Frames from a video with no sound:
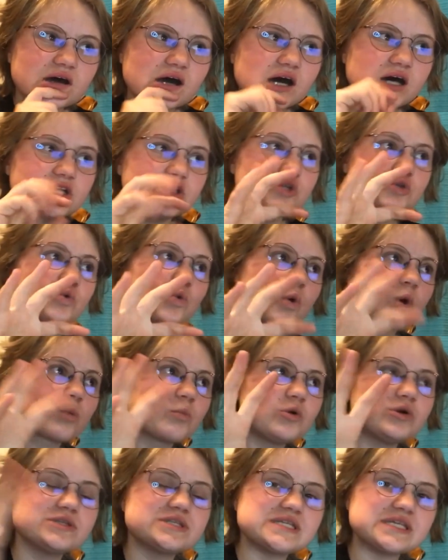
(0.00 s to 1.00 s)
a
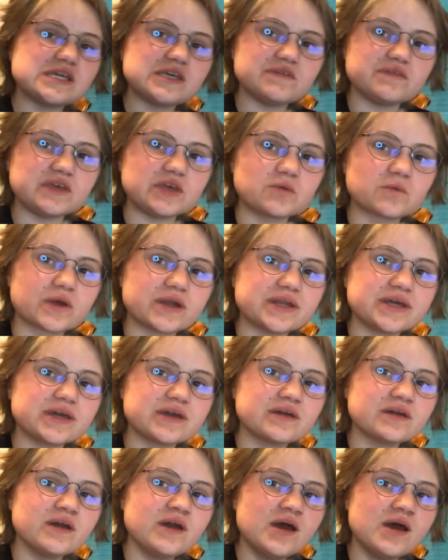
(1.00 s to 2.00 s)
normal TV
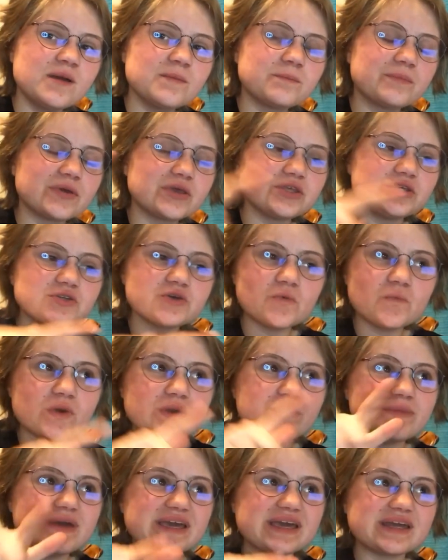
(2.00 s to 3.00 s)
running, but you don't
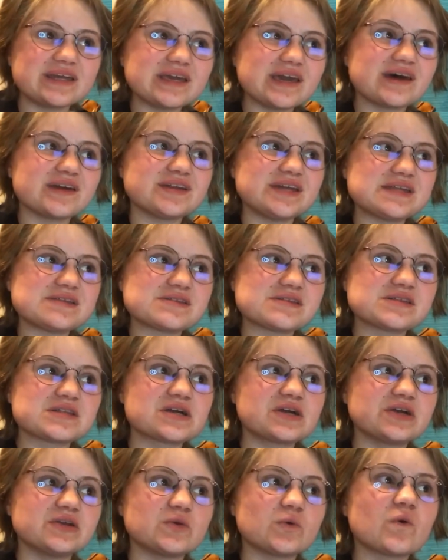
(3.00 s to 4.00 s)
want to make any
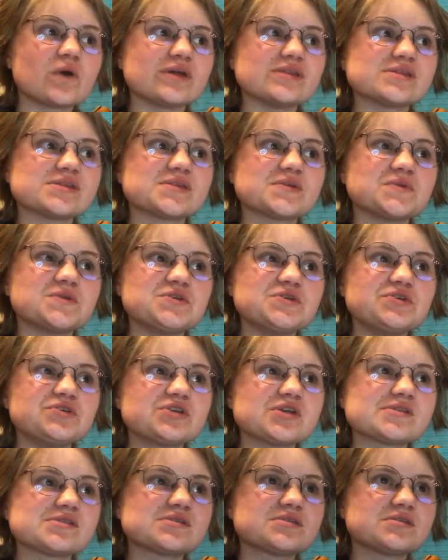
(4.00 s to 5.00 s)
unnecessary noise, so do you
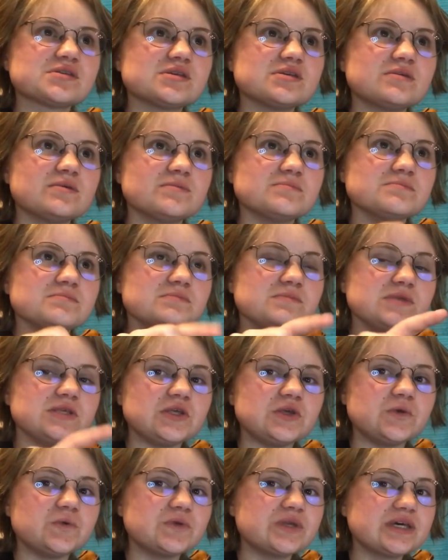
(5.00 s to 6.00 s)
just
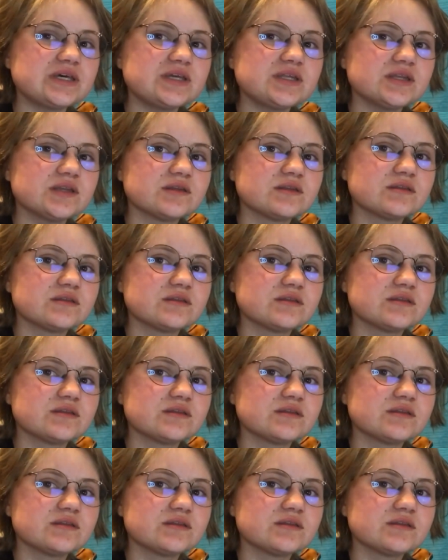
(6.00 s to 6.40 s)
mute it?